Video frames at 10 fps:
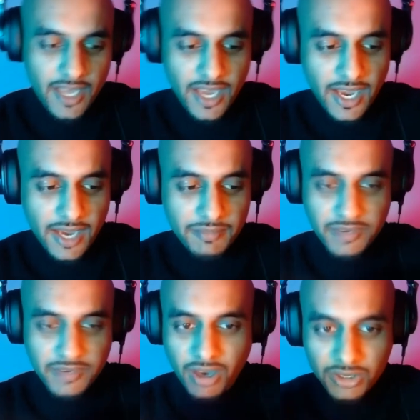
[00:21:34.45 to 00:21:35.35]

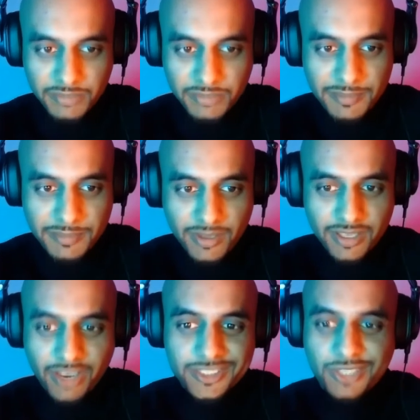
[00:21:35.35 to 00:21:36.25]
All
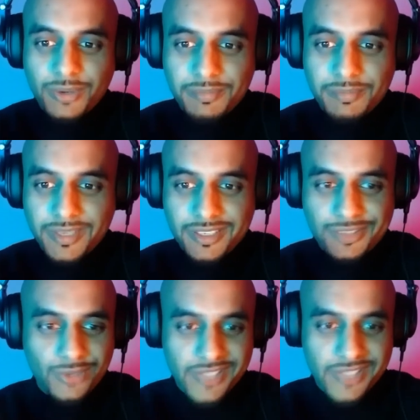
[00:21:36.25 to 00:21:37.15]
the equipment
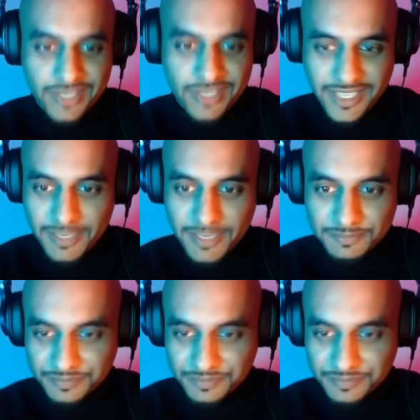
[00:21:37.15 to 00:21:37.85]
was out of date.